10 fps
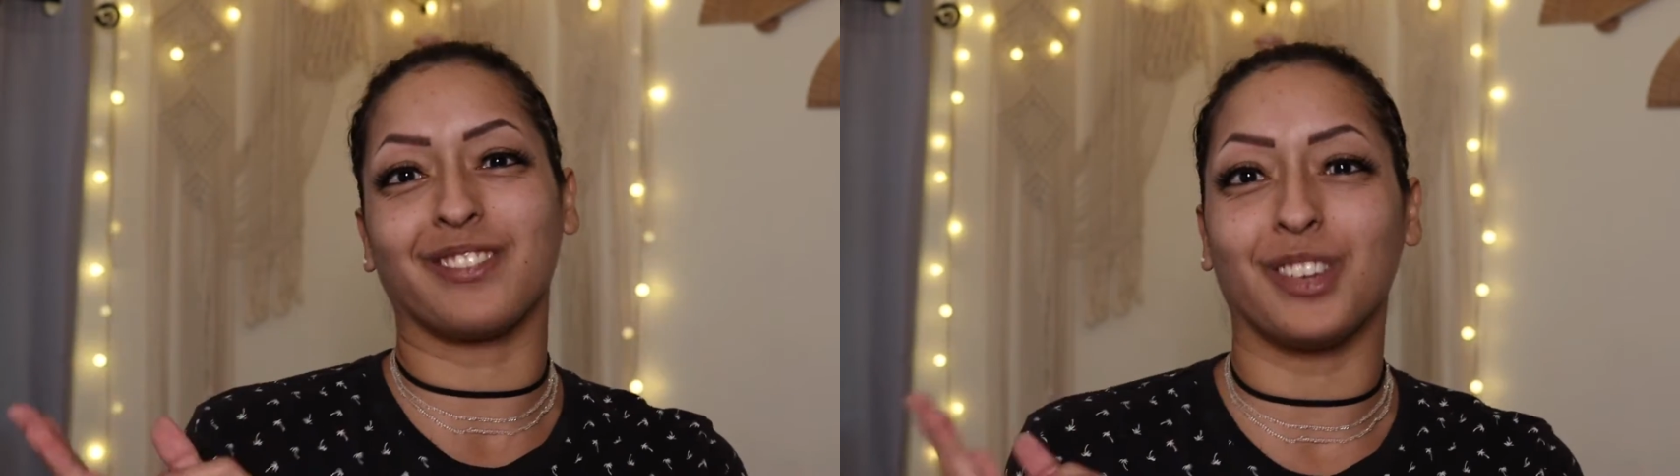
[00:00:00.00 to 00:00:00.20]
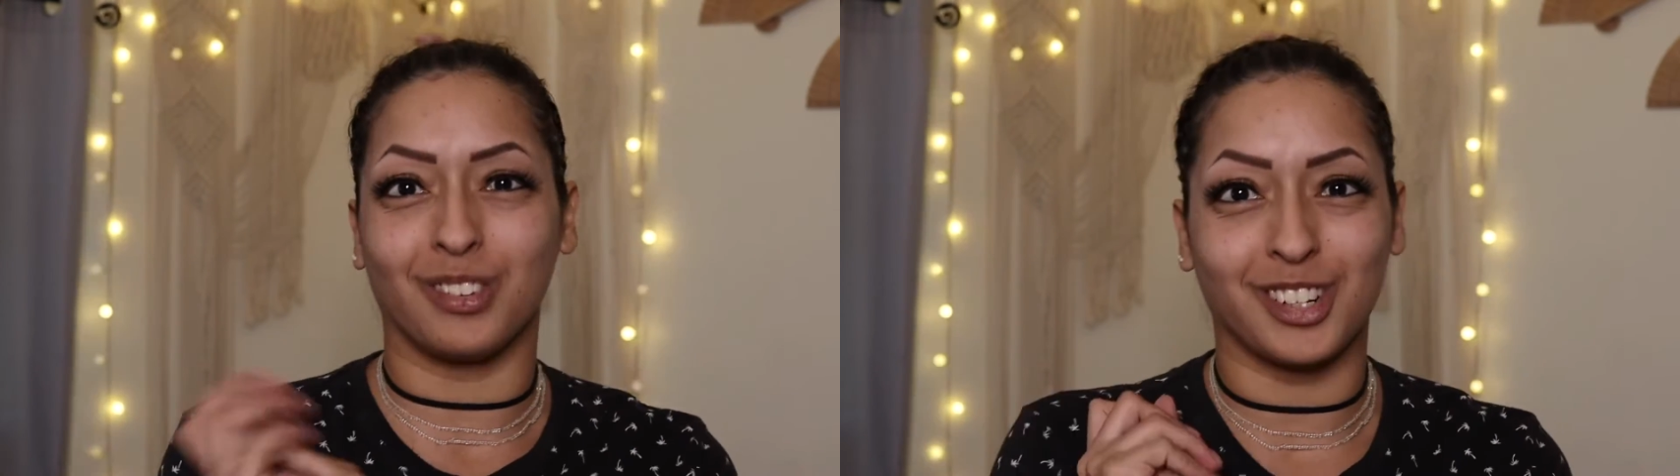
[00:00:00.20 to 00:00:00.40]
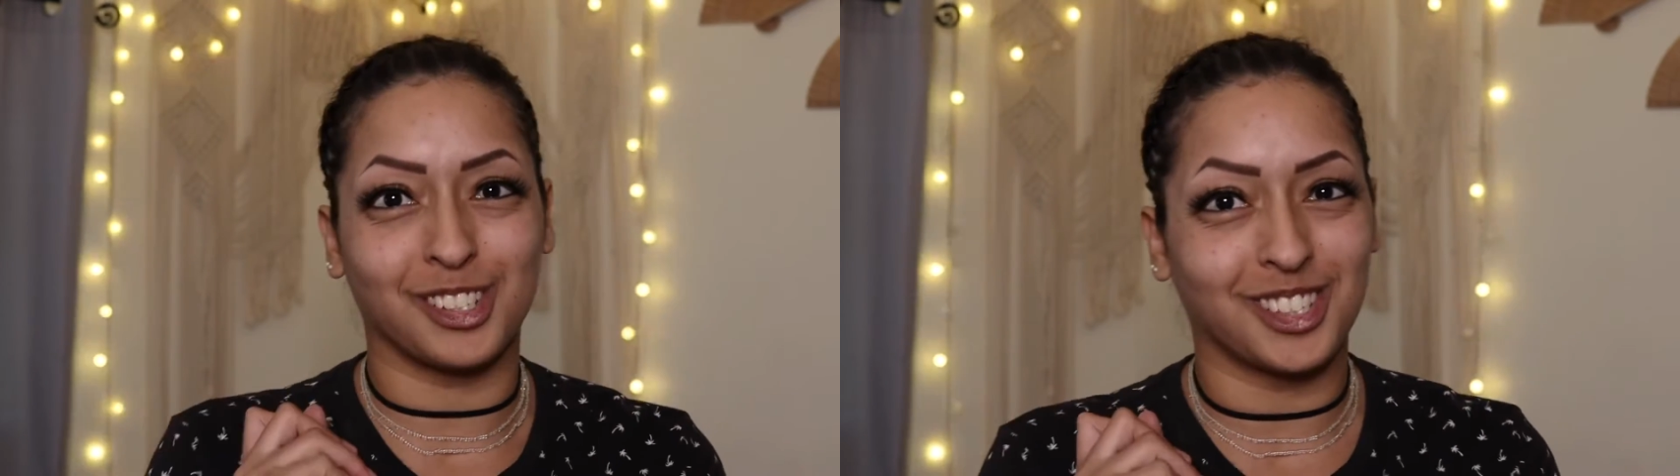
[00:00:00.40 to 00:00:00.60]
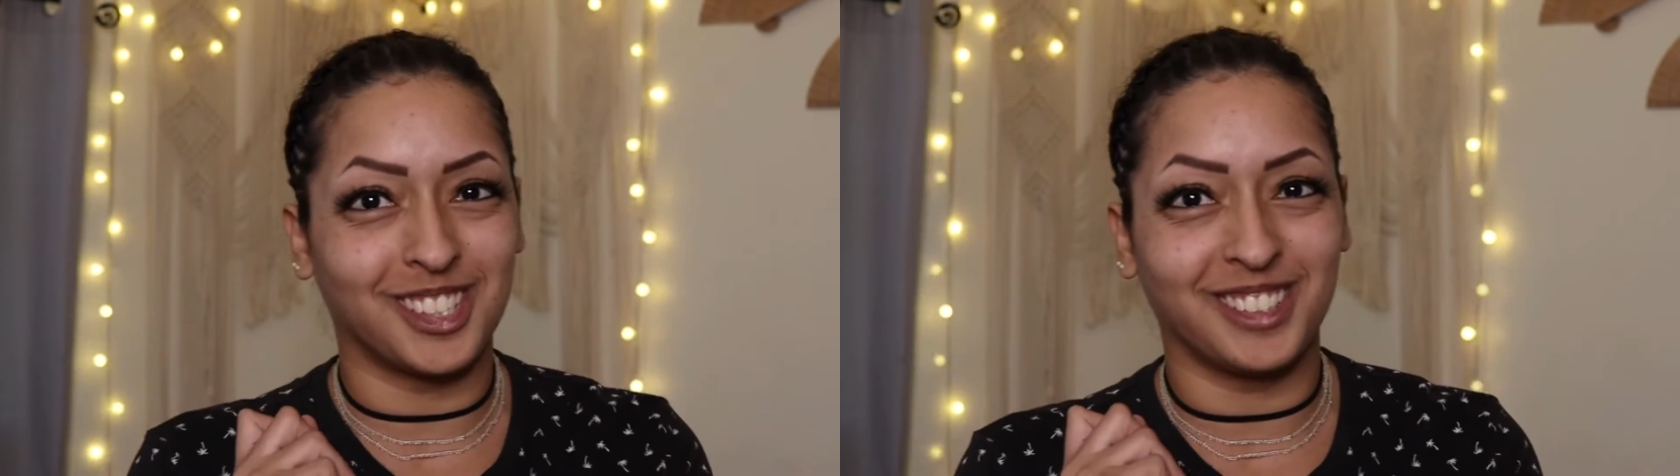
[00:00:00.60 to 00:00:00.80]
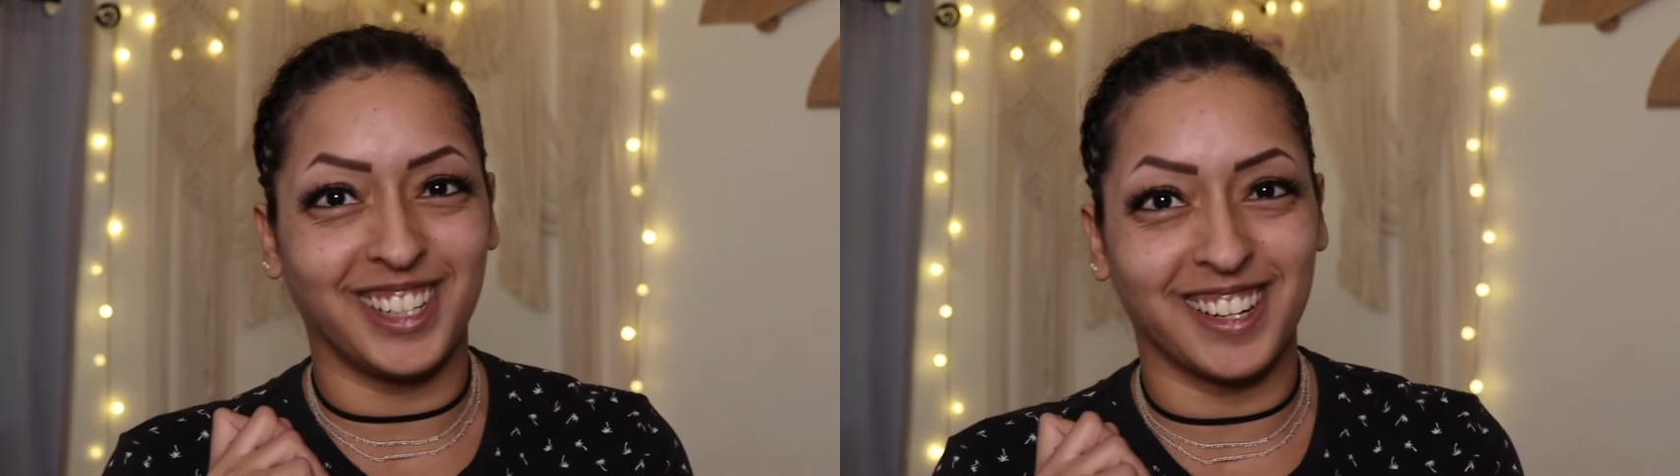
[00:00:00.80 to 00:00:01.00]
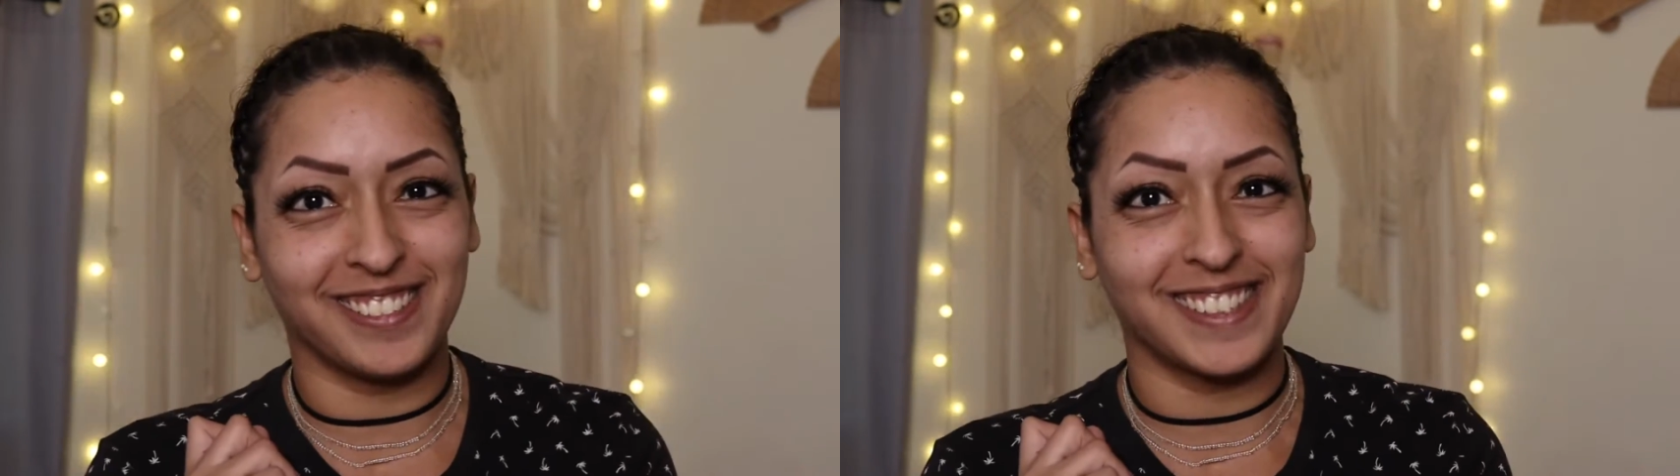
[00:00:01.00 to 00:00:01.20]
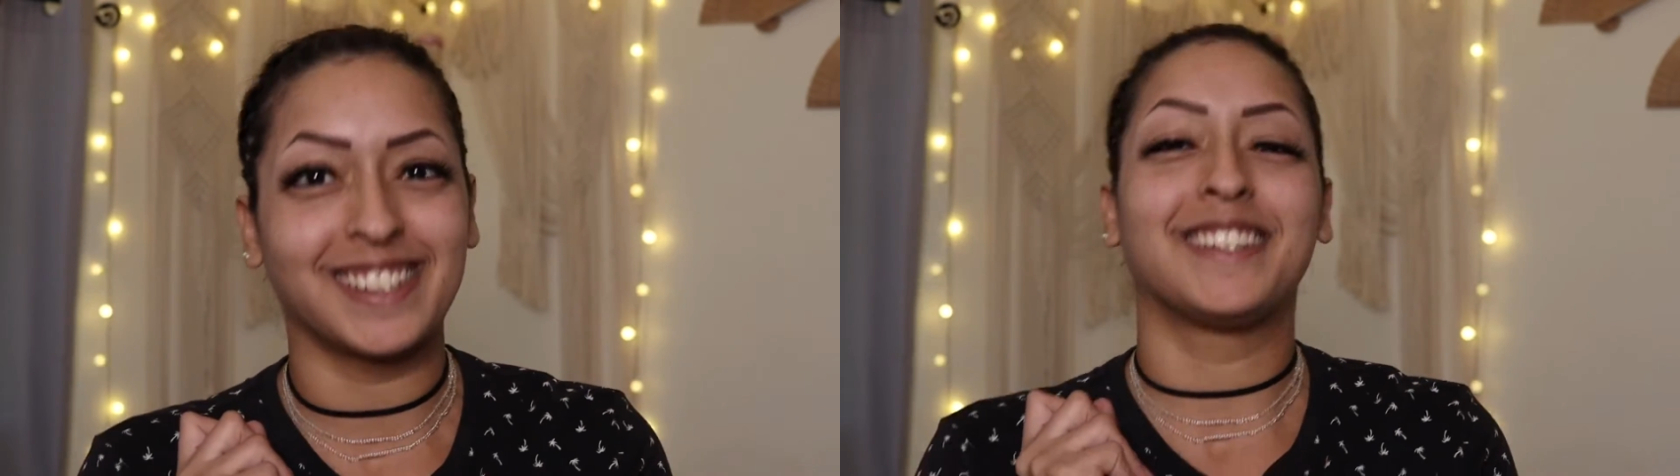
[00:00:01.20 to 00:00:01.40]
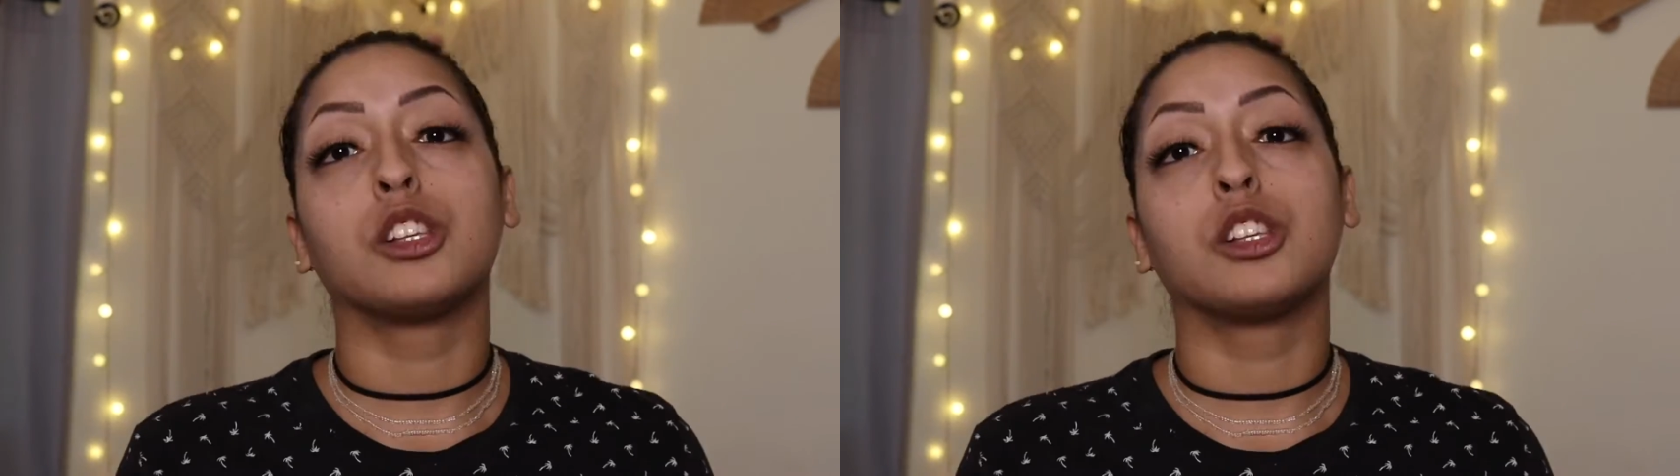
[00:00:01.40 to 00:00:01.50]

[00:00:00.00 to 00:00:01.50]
of Universal Studios.